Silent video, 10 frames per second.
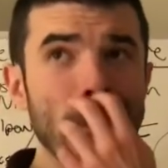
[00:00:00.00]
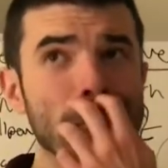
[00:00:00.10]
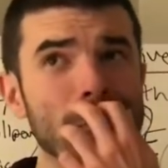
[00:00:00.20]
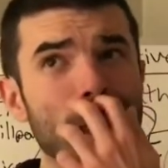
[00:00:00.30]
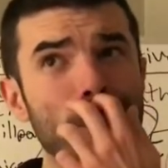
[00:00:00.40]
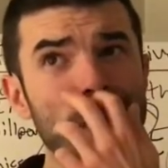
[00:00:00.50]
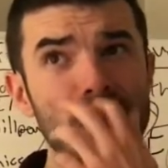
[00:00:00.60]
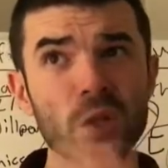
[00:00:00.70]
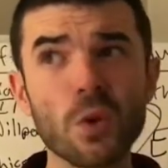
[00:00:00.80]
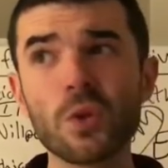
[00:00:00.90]

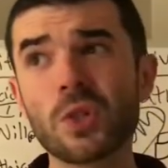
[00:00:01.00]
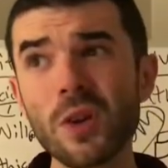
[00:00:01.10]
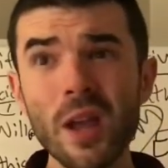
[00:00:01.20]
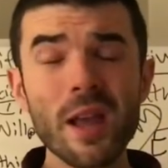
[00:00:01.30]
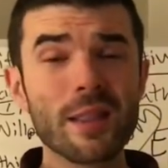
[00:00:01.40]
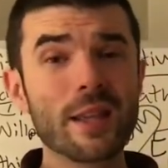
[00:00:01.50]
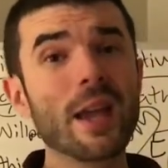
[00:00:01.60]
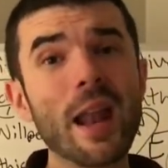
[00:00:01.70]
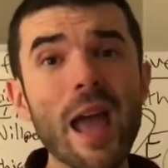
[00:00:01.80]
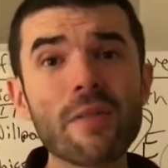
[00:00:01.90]
Japanese culture, they
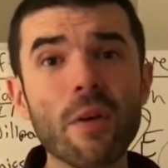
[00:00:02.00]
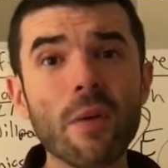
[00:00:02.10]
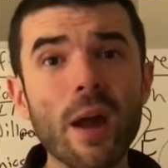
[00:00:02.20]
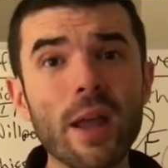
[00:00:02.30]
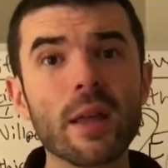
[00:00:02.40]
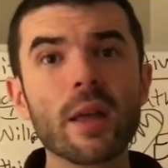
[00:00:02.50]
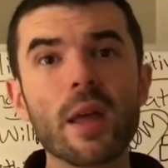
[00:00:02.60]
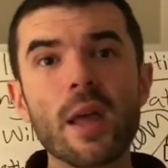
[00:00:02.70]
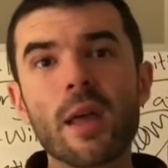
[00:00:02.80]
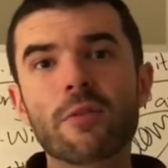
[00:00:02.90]
kind of have it right.
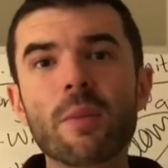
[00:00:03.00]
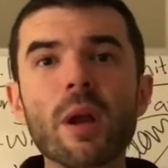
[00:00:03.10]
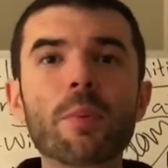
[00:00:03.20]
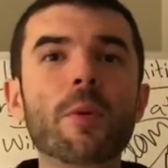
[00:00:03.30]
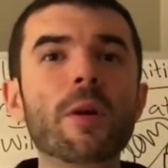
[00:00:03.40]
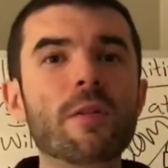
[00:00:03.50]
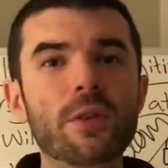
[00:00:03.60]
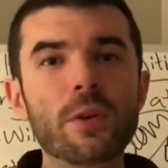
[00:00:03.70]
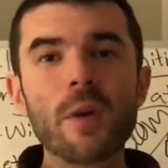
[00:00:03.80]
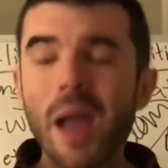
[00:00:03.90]
From their point of
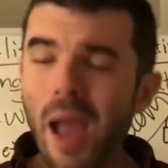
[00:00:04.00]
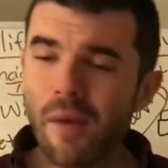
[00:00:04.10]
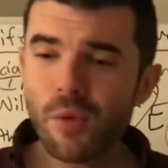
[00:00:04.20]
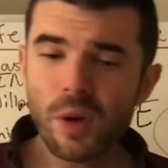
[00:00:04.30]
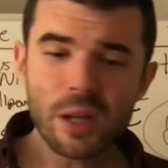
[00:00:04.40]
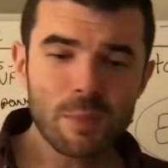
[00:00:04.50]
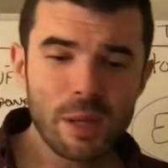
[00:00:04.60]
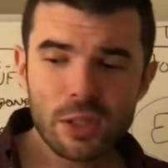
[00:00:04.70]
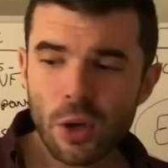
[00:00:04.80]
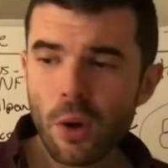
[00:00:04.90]
view, everyone could
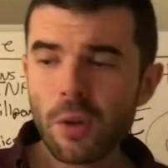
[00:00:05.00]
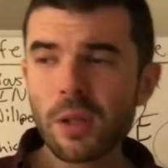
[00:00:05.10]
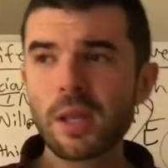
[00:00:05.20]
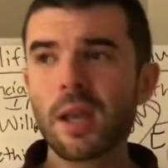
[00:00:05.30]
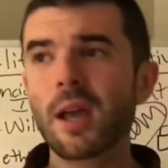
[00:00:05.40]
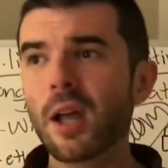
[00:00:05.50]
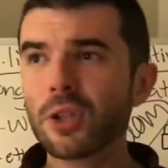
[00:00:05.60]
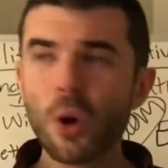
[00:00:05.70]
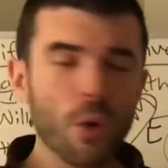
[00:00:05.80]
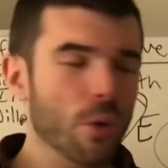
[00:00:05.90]
be totally uh,
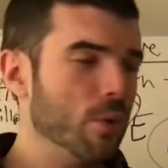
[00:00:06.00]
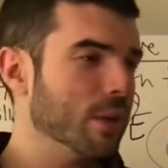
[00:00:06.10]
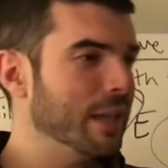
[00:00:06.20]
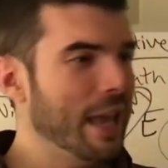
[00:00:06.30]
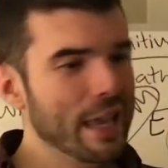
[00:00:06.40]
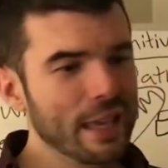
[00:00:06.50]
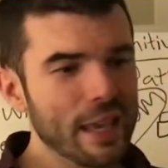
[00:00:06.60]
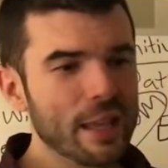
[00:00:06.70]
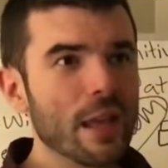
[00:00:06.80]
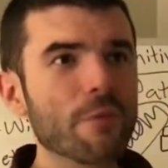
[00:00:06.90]
a total
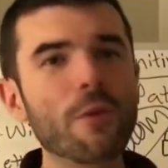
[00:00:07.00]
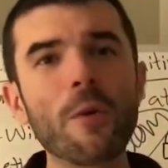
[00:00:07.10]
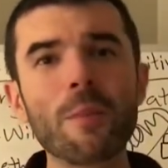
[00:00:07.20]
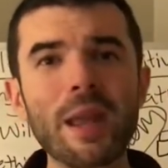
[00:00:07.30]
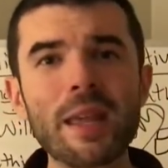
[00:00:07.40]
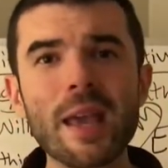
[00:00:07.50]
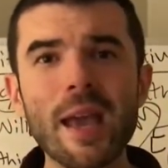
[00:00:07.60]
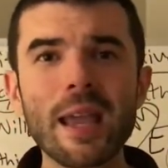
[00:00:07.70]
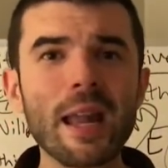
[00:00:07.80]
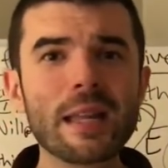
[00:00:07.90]
kinky
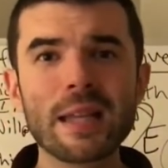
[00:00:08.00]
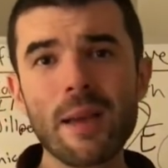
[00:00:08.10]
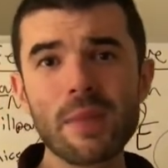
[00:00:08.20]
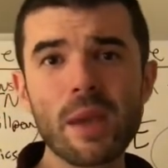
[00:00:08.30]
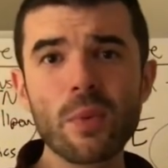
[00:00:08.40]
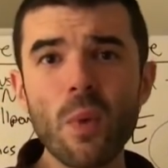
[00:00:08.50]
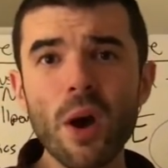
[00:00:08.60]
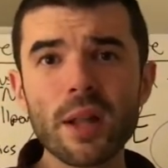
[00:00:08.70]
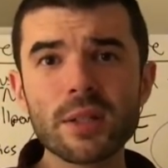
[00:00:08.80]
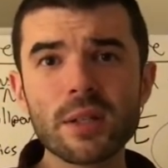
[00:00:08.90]
nymphomaniac anytime they
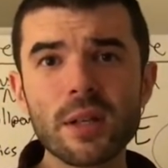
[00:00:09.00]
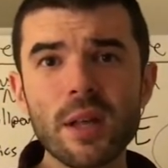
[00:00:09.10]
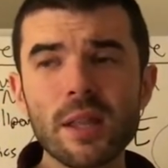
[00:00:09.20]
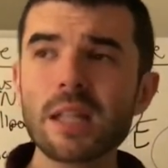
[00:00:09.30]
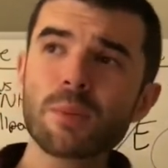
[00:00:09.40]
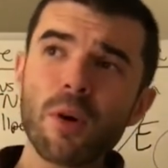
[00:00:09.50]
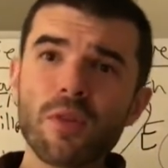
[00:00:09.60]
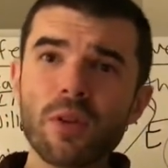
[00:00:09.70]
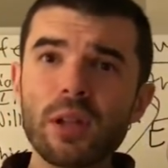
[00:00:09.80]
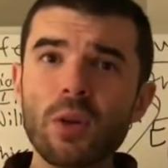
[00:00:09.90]
want. That's perfectly